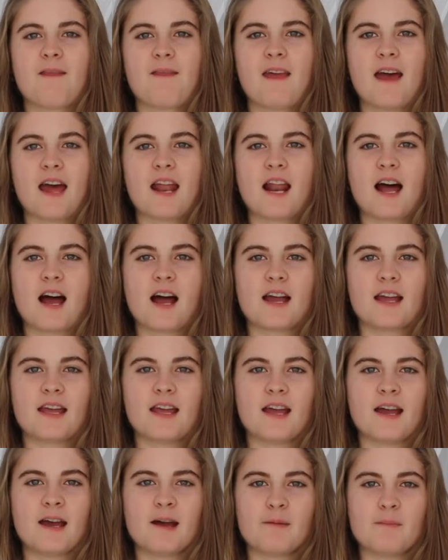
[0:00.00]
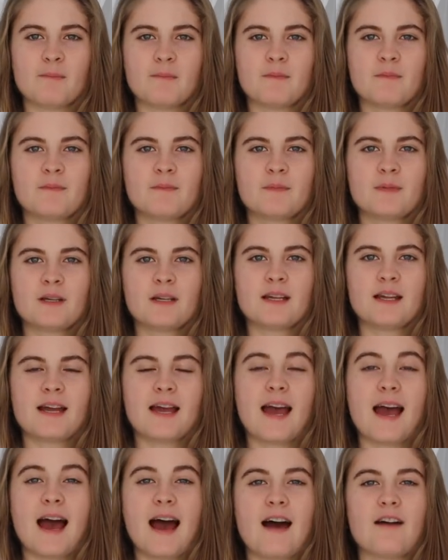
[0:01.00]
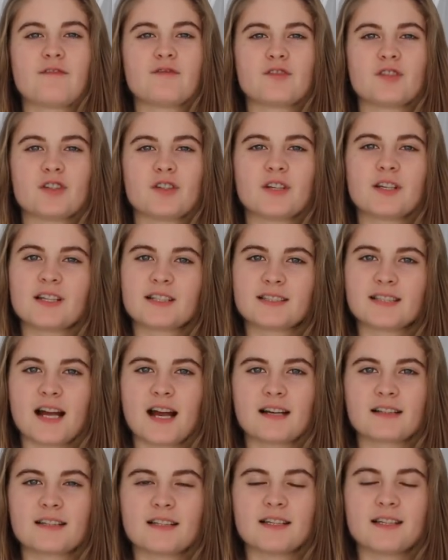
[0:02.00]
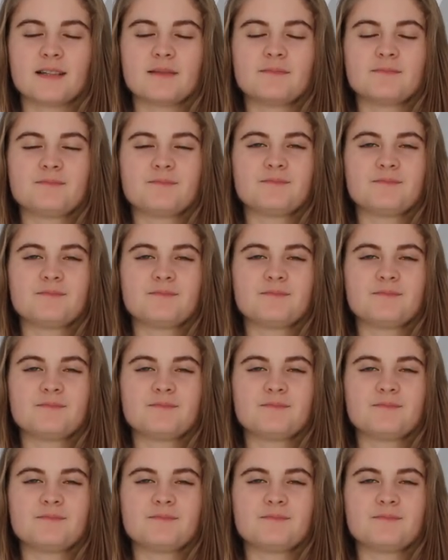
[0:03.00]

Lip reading: that I am after exactly?